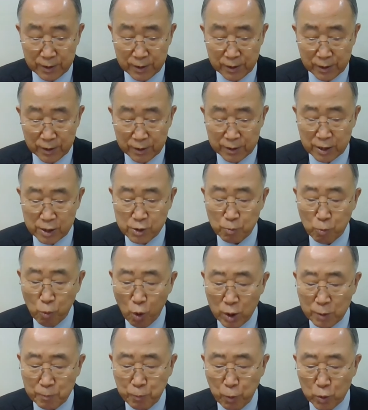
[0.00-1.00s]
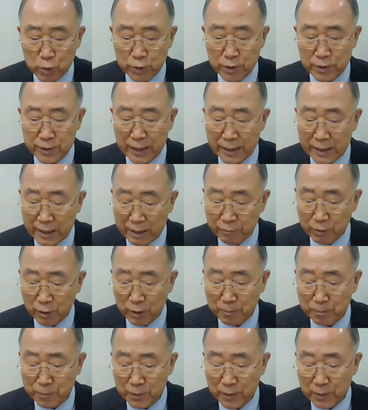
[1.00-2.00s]
It is more important than
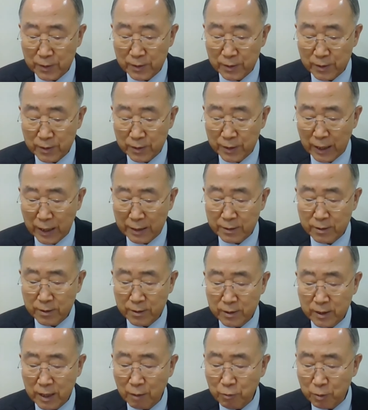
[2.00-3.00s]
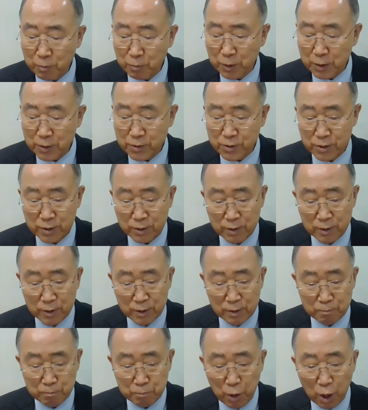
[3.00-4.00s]
ever that governments,
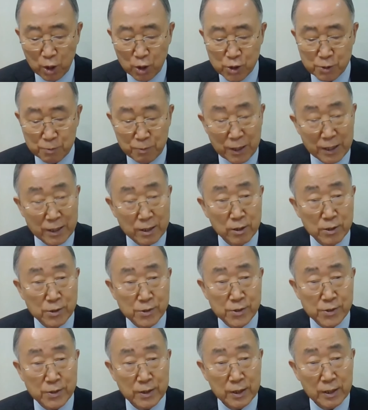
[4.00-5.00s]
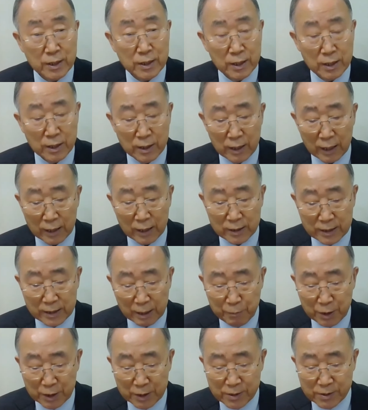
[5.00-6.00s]
policymakers,
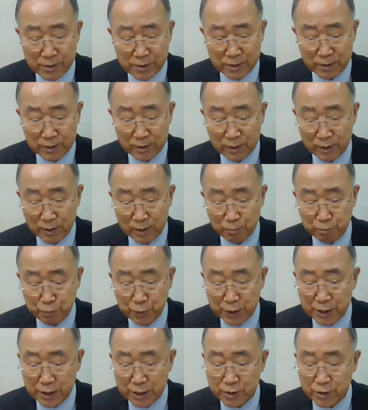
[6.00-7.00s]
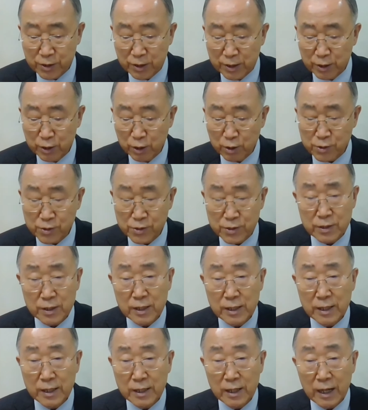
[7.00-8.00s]
academics, business leaders,
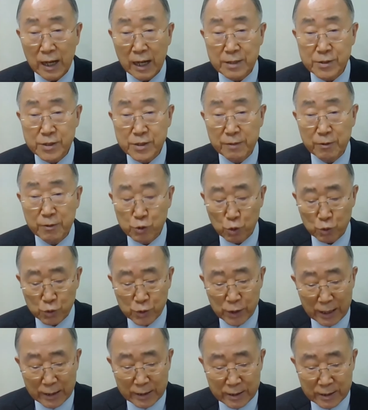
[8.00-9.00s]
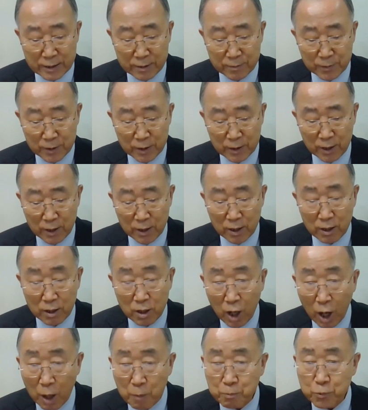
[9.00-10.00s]
and civil society
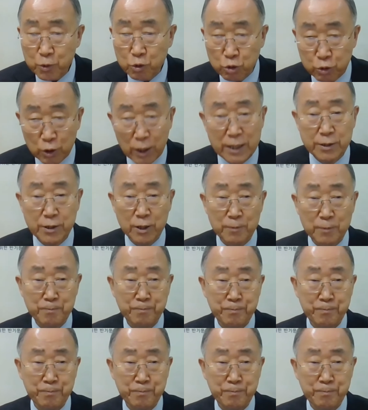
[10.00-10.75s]
come together